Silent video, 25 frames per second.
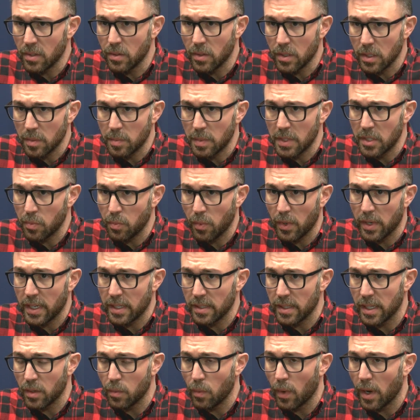have been
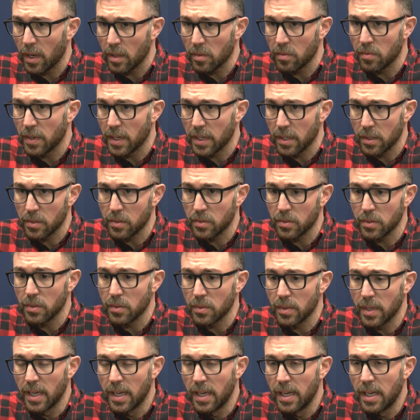selected to
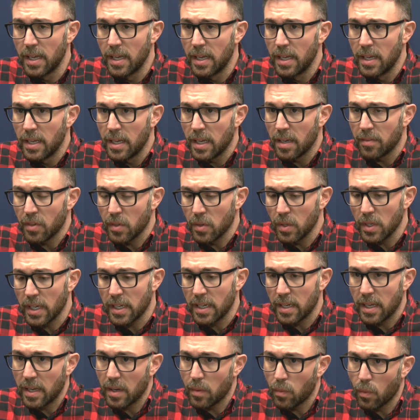receive more than
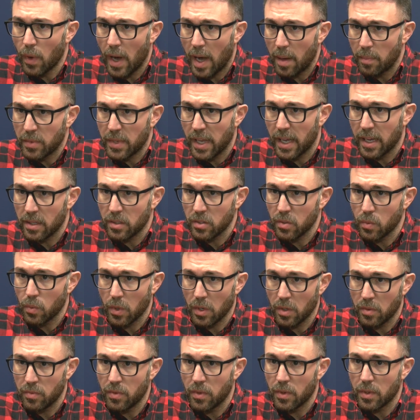
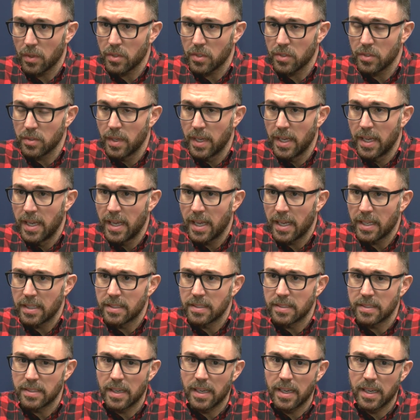$720,000 in
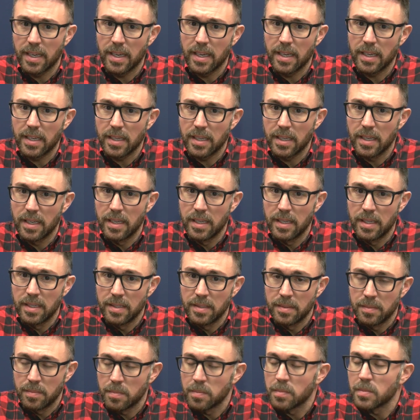emergency funding
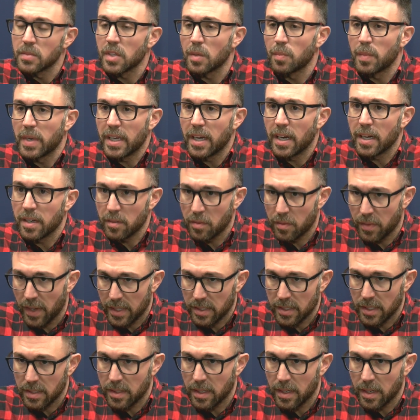during the
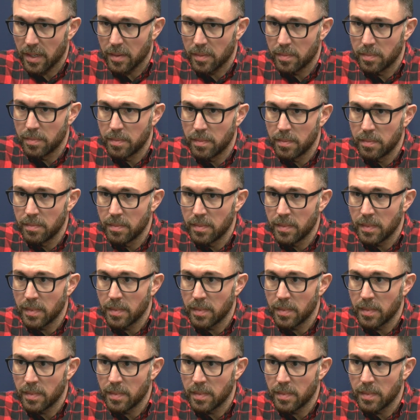COVID-19 pandemic.